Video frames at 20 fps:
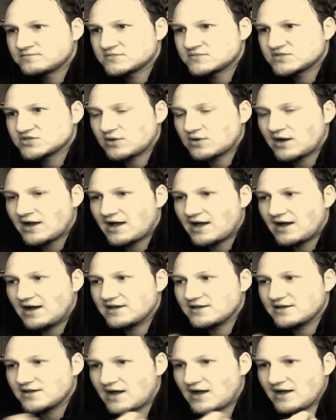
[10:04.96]
So
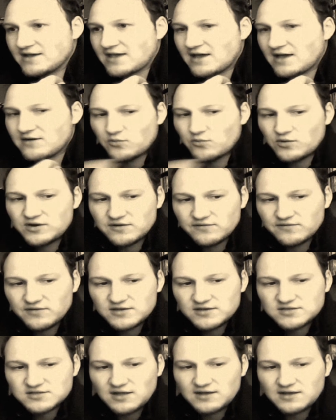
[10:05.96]
I get wind of
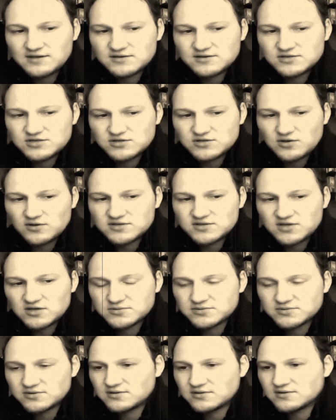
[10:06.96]
this, like she's going to
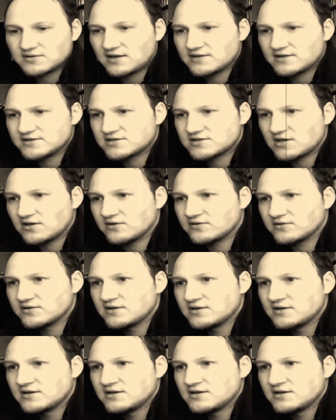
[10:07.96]
hospital, like this girl,